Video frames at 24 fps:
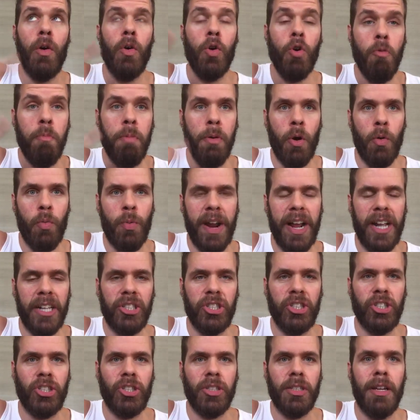Uber
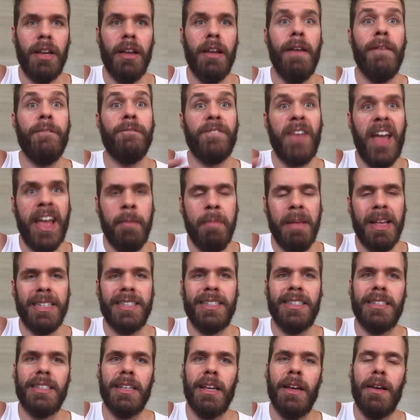rich,
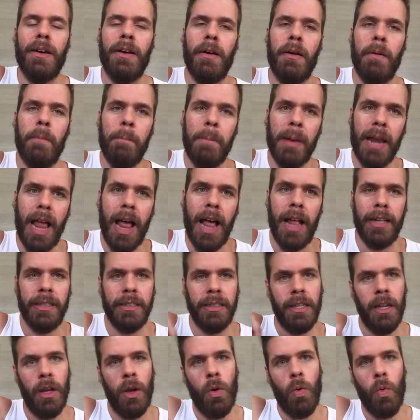famous,
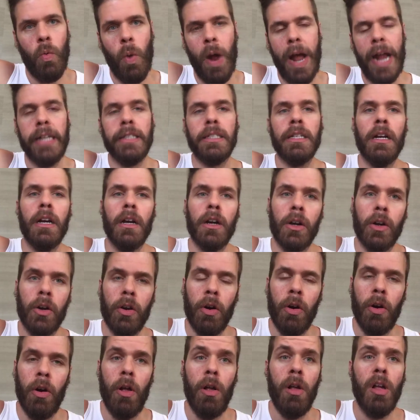blonde, white
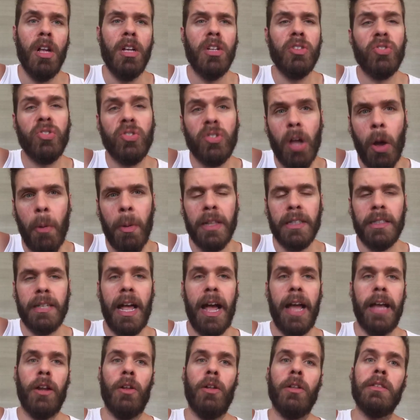girl. So
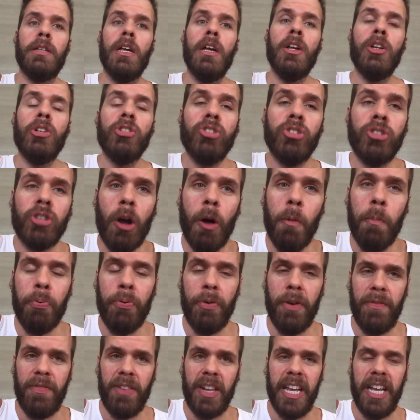entitled, so
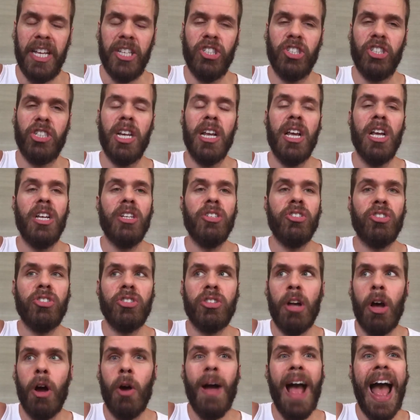privileged,
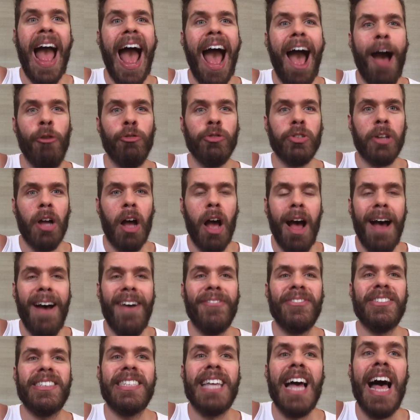so out
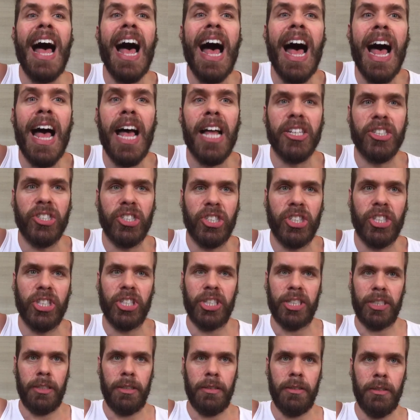of
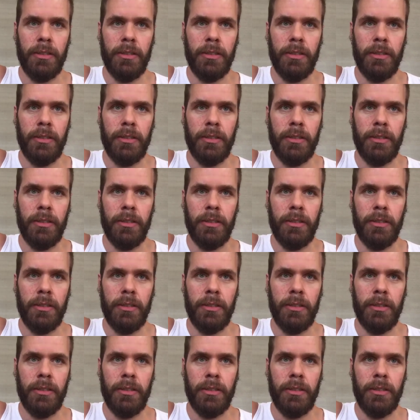touch.